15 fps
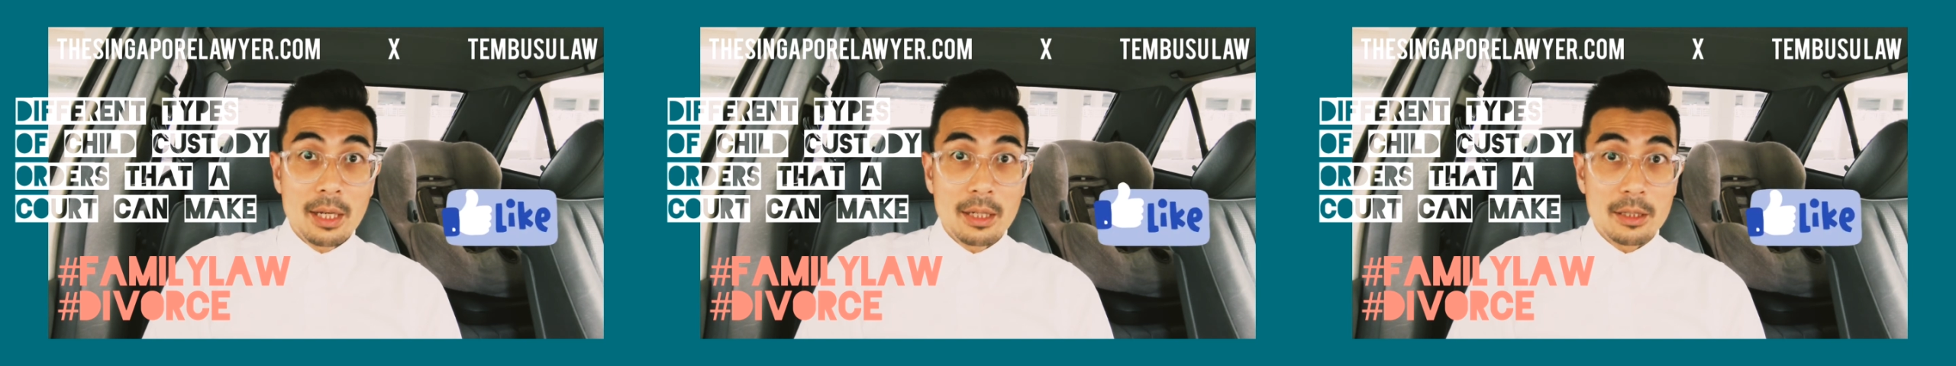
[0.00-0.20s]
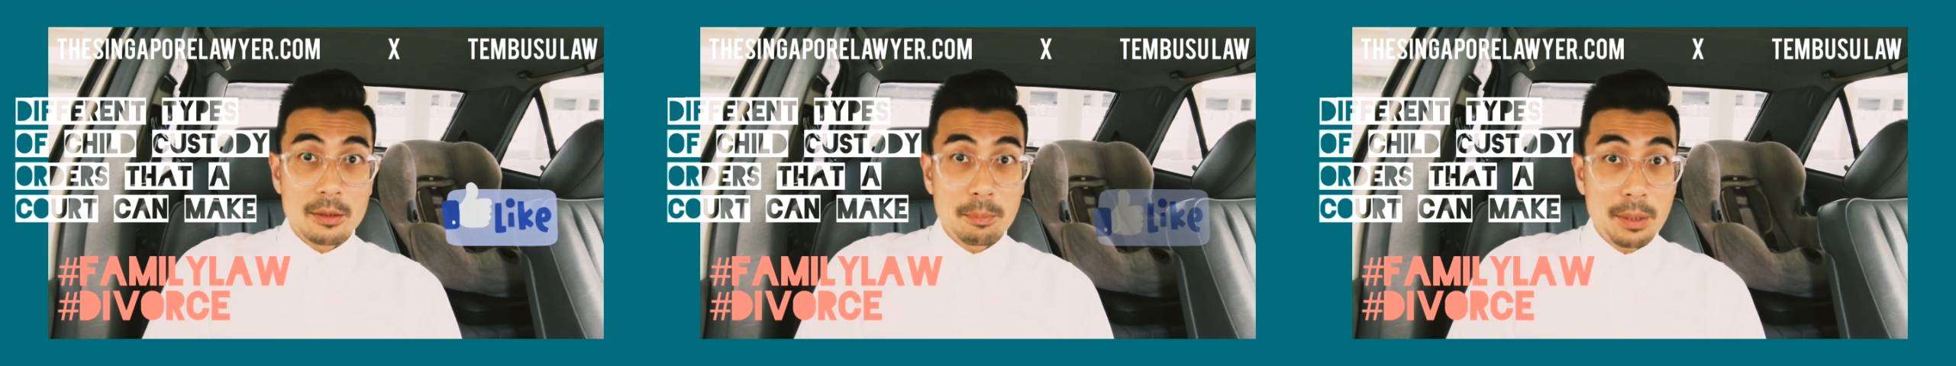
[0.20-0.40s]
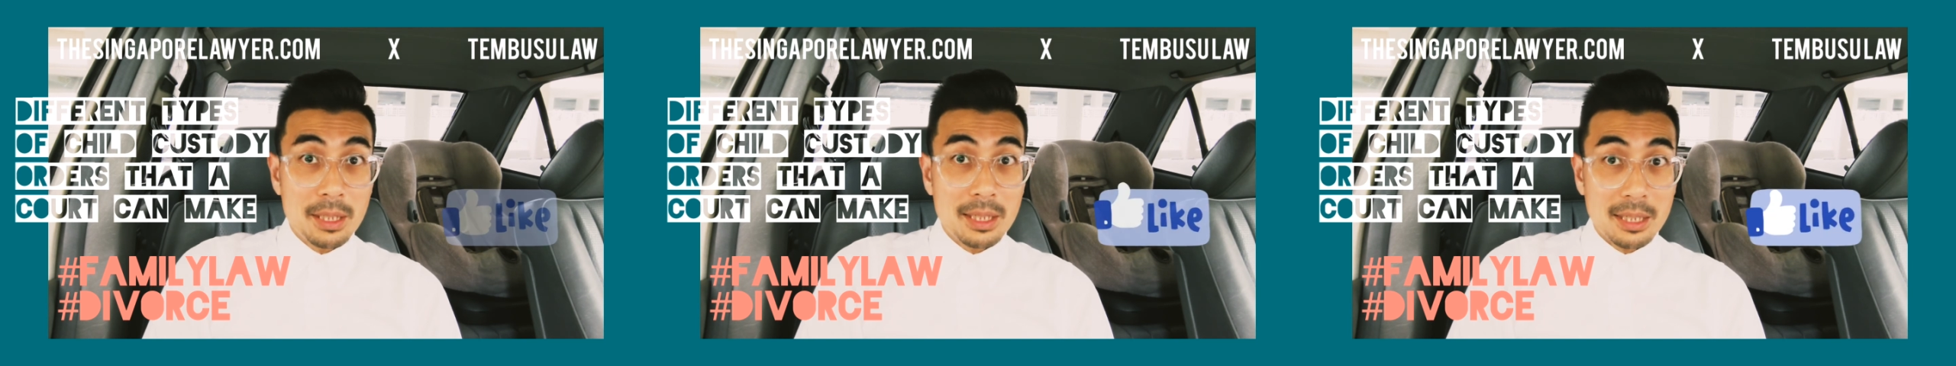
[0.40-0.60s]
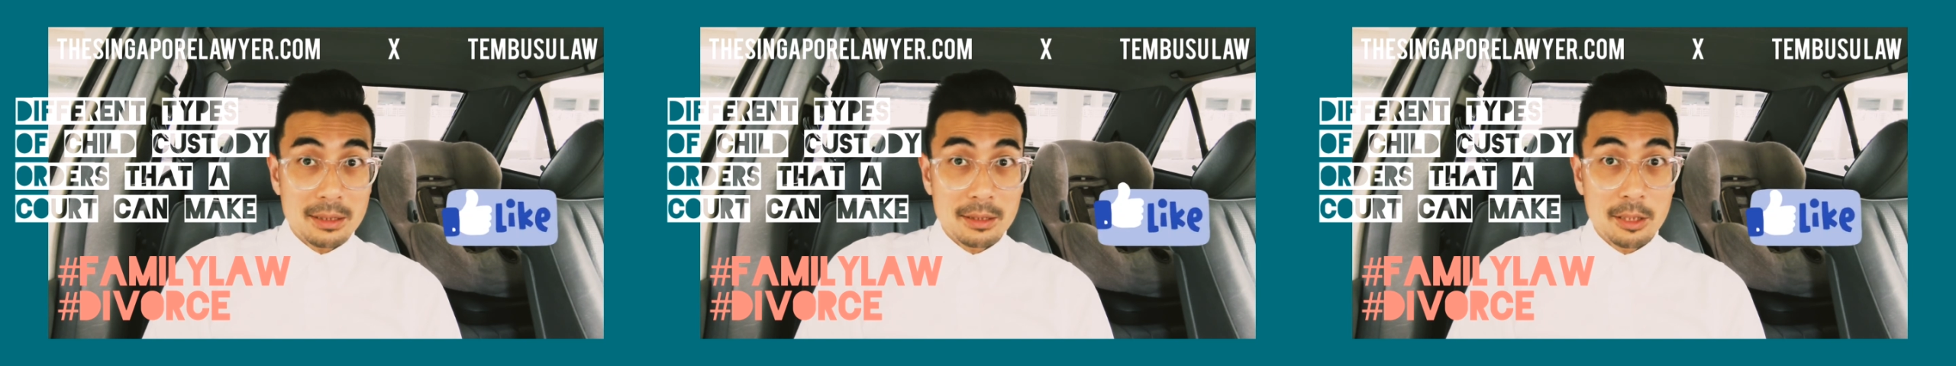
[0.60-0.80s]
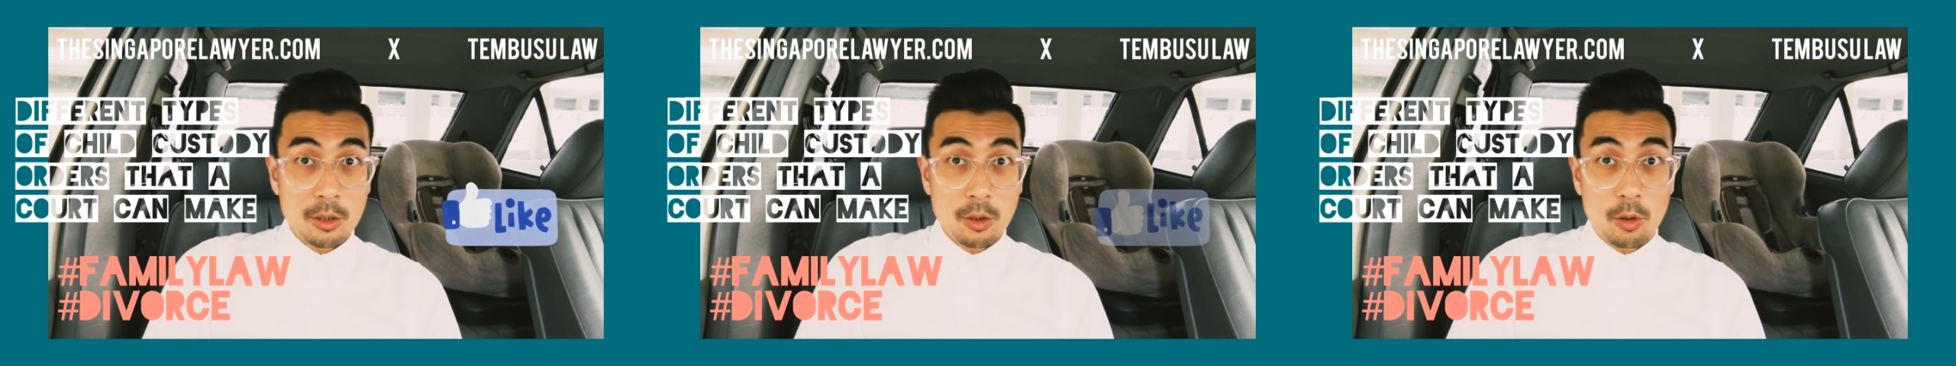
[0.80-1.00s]
a split
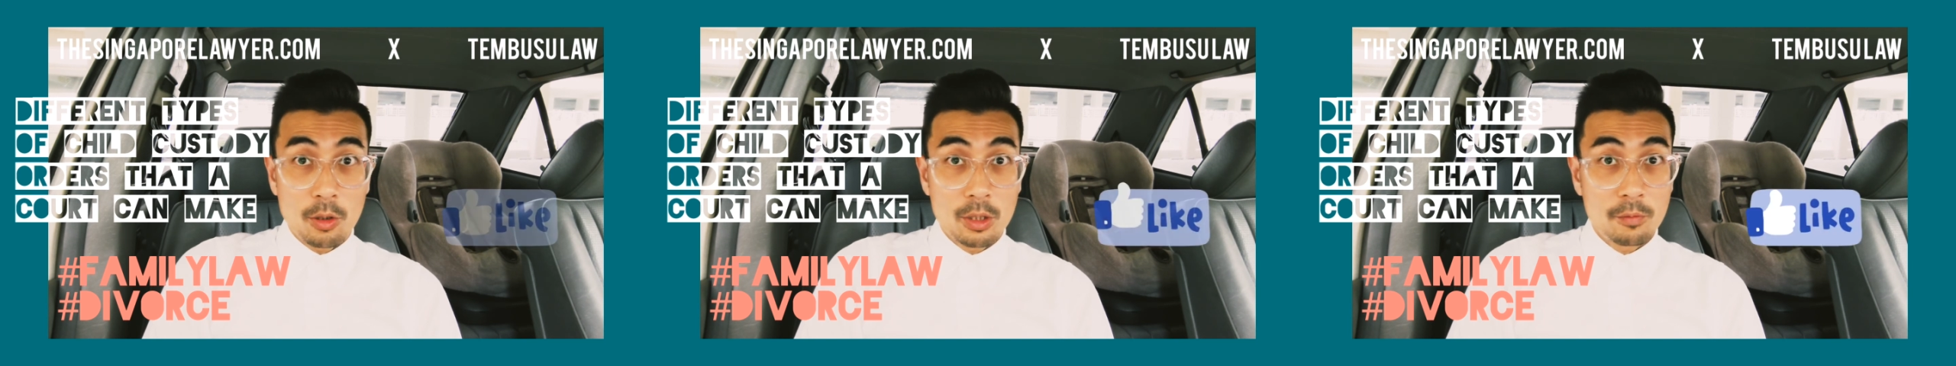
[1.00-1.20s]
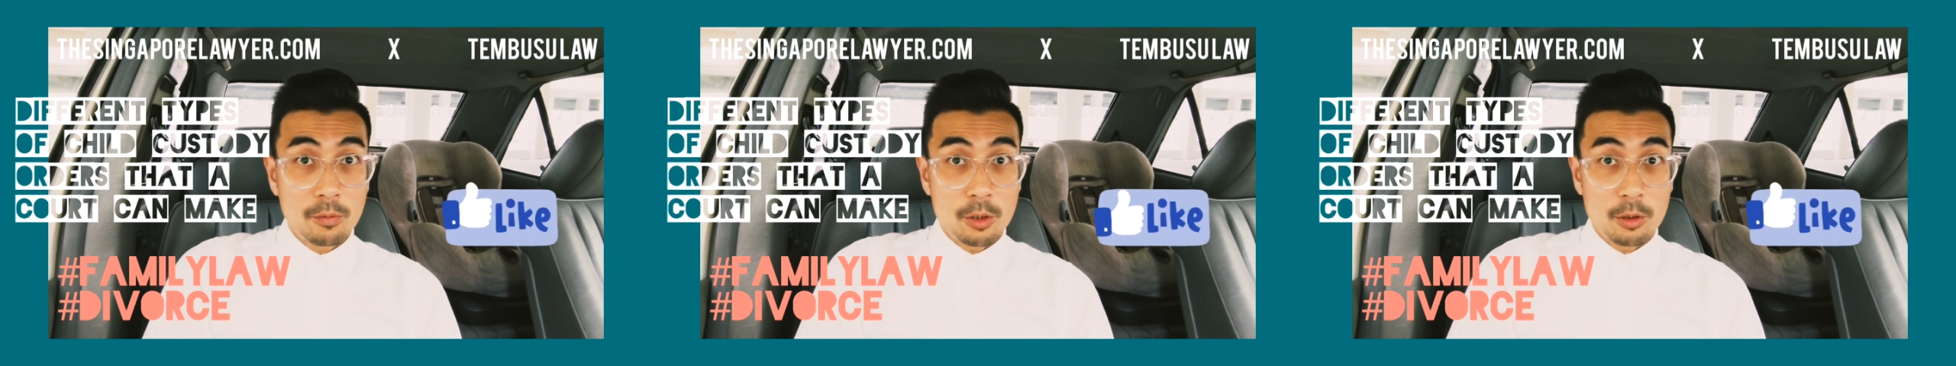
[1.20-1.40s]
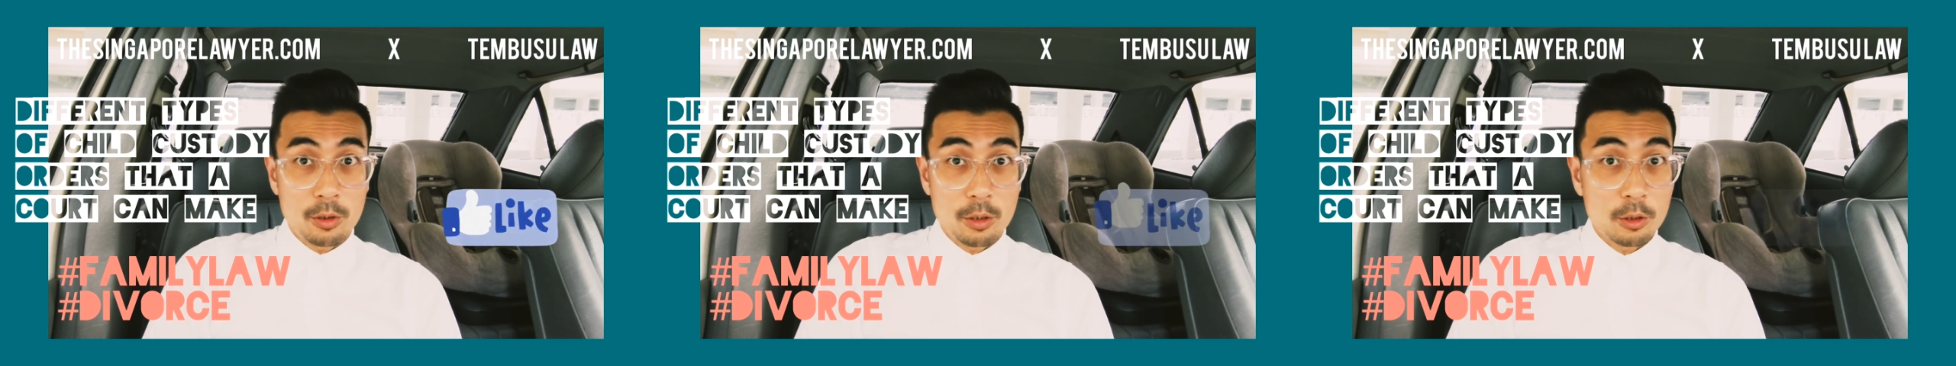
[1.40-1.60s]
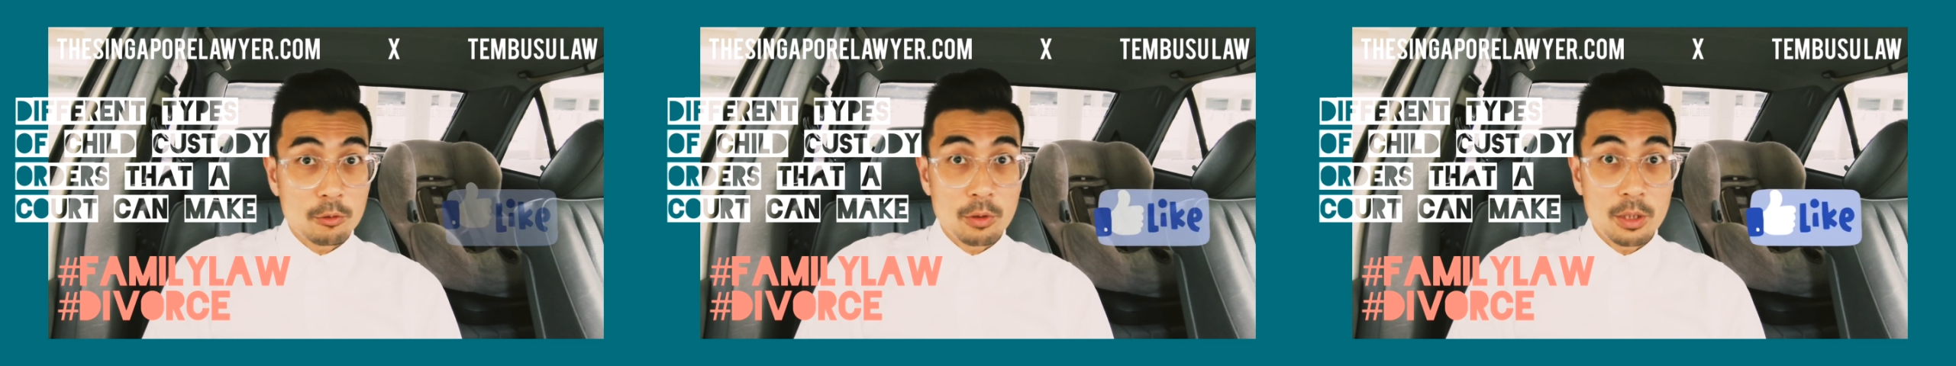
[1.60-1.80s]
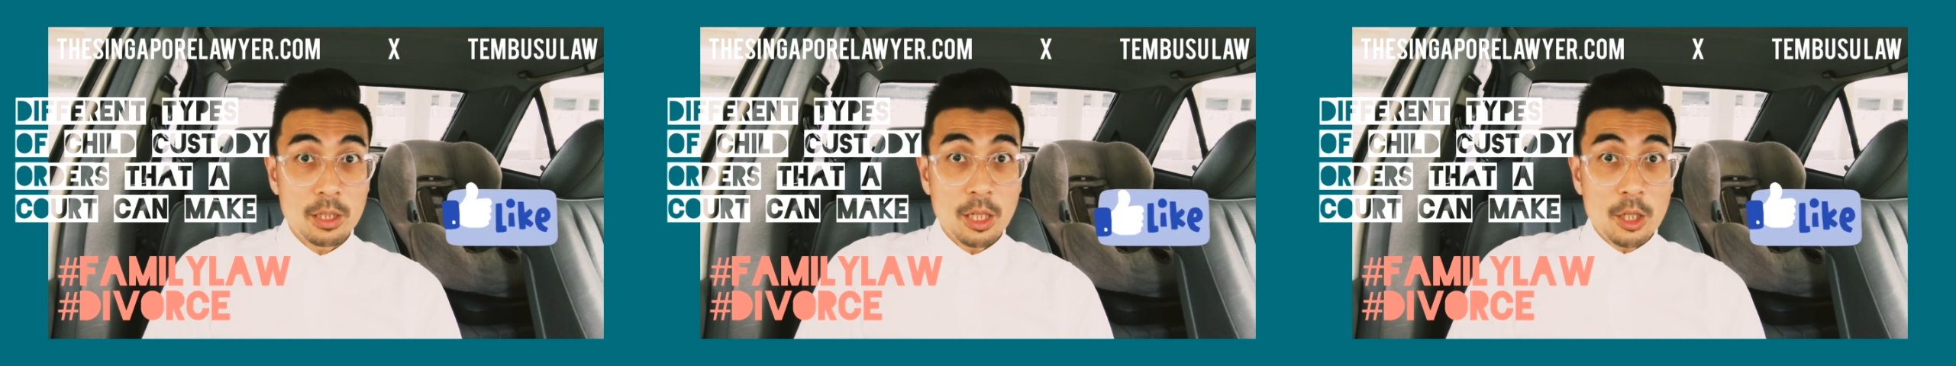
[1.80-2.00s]
custody order for your
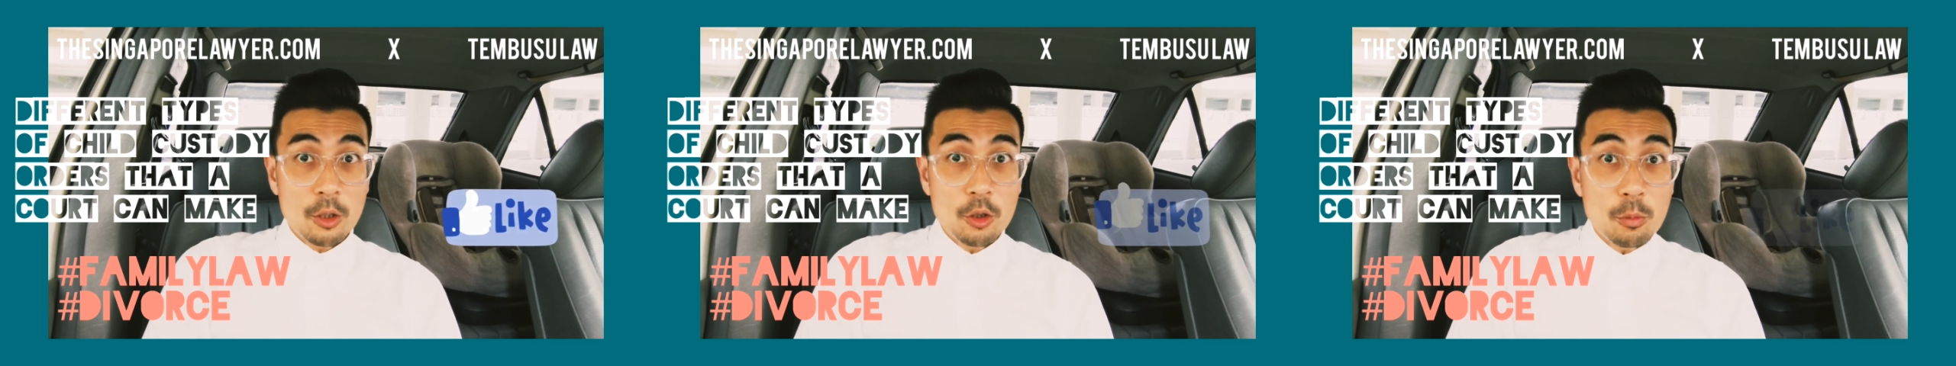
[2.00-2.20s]
children,